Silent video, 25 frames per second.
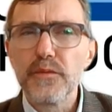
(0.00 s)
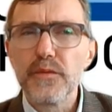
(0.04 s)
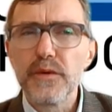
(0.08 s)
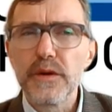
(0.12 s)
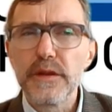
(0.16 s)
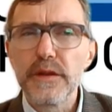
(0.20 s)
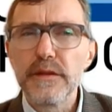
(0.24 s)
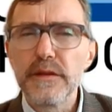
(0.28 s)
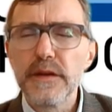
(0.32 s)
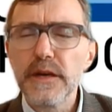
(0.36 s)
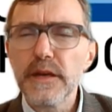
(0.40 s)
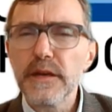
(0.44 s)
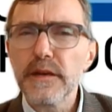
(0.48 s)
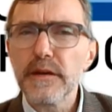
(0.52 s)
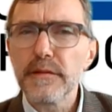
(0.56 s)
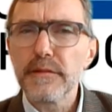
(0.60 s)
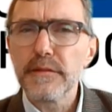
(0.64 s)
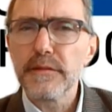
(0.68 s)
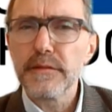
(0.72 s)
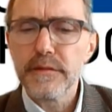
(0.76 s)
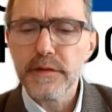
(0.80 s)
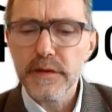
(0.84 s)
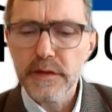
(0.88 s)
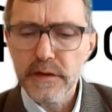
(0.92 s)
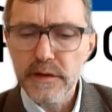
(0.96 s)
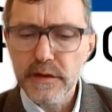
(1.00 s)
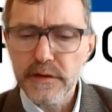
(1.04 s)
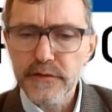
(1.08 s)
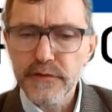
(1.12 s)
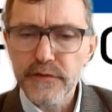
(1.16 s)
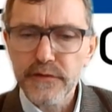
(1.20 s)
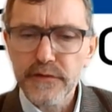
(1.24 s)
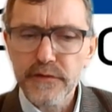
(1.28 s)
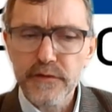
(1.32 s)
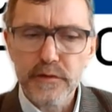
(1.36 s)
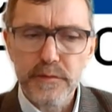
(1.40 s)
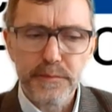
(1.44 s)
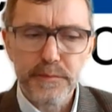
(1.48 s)
With that, I think I
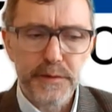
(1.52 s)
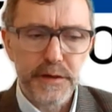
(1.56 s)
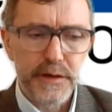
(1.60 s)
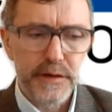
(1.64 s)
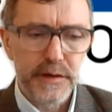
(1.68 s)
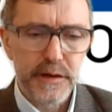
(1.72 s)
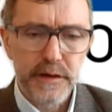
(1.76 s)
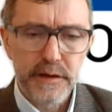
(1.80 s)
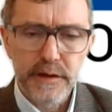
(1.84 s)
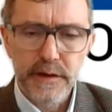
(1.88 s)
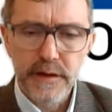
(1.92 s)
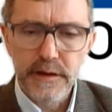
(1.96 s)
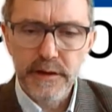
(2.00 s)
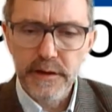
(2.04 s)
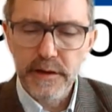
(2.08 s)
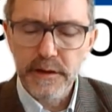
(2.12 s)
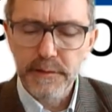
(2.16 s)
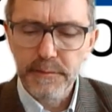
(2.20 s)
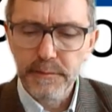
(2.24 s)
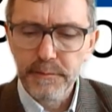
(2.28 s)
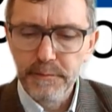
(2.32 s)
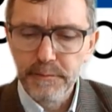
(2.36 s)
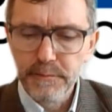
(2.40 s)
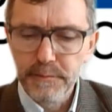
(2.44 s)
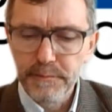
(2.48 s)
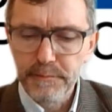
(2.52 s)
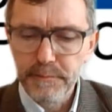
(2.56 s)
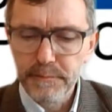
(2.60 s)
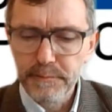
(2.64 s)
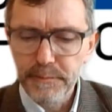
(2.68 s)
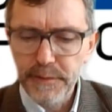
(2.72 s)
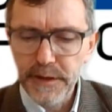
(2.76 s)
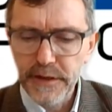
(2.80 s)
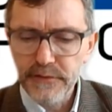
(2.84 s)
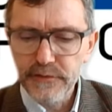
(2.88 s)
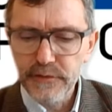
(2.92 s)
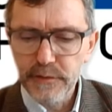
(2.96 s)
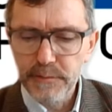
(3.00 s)
stop, and I'll
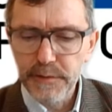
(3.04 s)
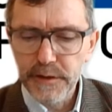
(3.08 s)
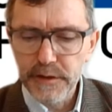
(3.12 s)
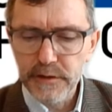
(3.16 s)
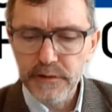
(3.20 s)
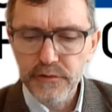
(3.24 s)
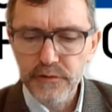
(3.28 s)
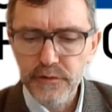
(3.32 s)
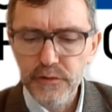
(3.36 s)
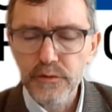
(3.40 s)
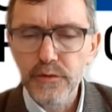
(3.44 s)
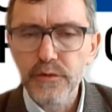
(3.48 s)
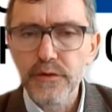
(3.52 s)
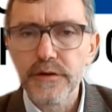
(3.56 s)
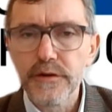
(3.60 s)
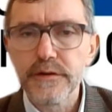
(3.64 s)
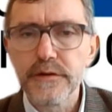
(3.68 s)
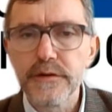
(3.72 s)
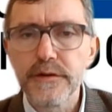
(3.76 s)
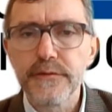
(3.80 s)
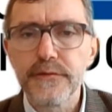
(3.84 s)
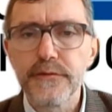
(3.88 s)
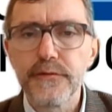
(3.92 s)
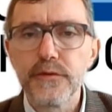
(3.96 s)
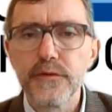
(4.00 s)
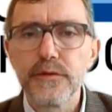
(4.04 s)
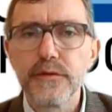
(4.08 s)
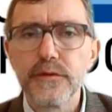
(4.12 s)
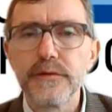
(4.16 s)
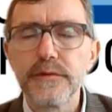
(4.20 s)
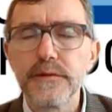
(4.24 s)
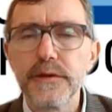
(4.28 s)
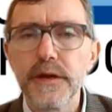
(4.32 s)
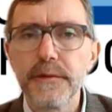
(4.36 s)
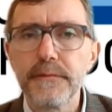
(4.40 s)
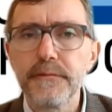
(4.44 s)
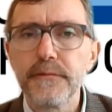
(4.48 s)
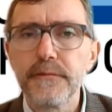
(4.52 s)
pass it back to you, Örjan,
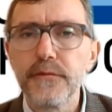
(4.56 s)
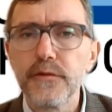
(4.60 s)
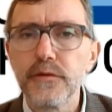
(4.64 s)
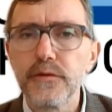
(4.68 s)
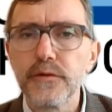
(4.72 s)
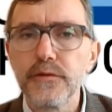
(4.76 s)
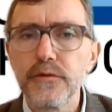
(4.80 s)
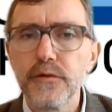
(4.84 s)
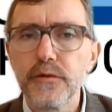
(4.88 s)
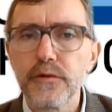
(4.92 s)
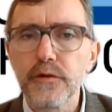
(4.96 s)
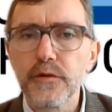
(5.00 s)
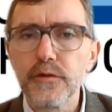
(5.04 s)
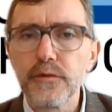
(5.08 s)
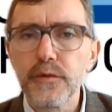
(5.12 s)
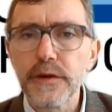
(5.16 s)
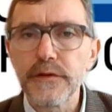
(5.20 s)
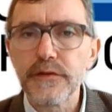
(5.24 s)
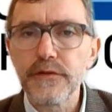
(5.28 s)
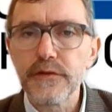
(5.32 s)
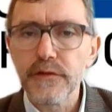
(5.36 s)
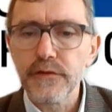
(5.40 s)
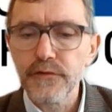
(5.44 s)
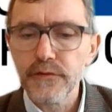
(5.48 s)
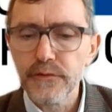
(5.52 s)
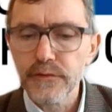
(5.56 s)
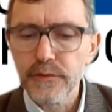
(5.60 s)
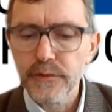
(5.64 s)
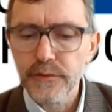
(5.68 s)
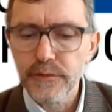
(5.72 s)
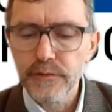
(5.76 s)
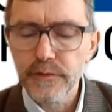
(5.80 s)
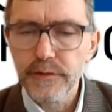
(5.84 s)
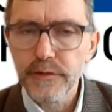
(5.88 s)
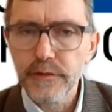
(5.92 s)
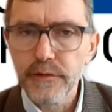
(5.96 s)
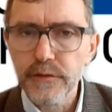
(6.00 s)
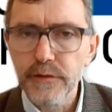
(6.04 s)
for your questions
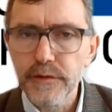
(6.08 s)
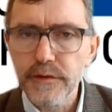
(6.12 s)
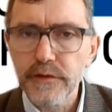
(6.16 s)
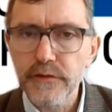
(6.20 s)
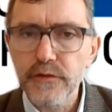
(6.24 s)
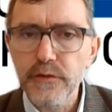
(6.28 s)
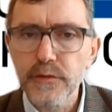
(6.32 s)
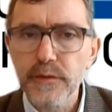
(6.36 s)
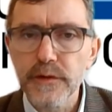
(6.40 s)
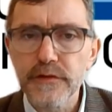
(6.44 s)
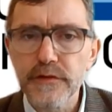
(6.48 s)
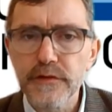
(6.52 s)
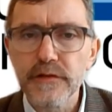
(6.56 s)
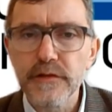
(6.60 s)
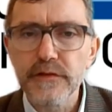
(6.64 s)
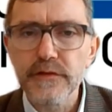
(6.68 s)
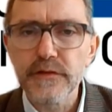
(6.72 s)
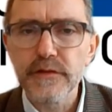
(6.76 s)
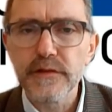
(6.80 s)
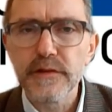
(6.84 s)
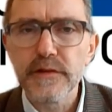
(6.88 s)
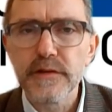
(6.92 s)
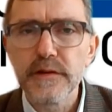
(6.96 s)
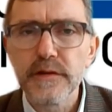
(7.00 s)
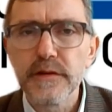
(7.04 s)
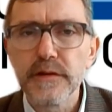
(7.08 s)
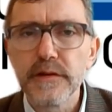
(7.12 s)
or the audience questions.